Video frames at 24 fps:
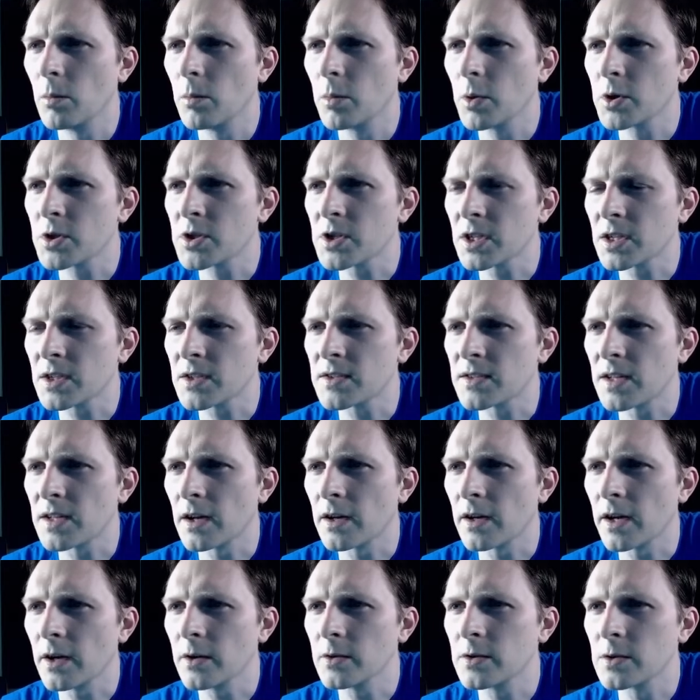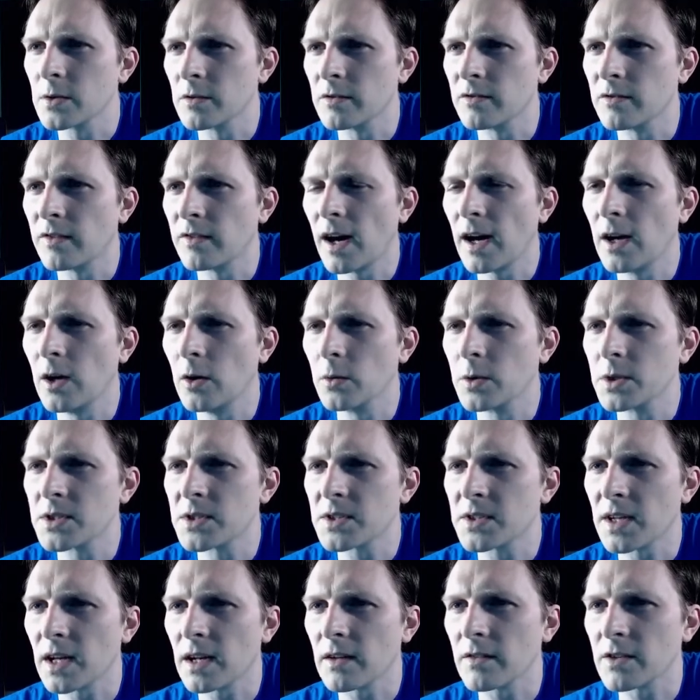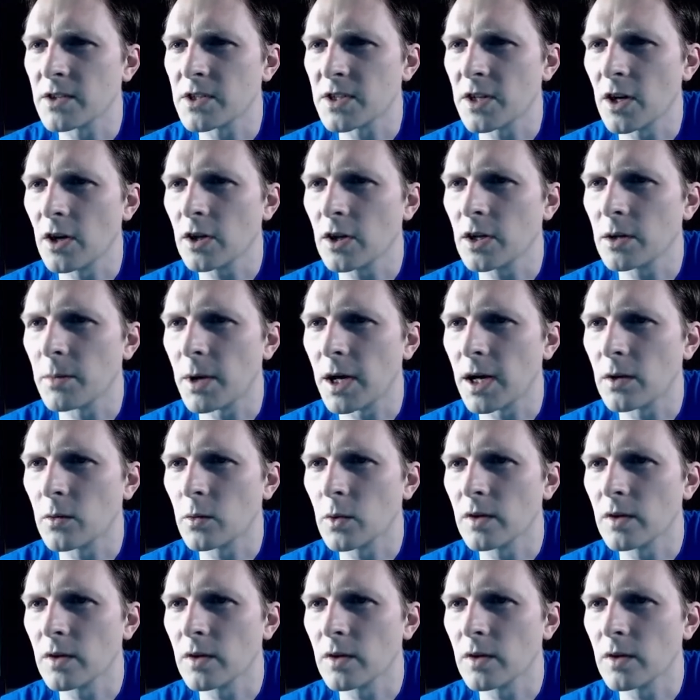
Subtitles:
pushing standard out to a file, which is kind of a shell command,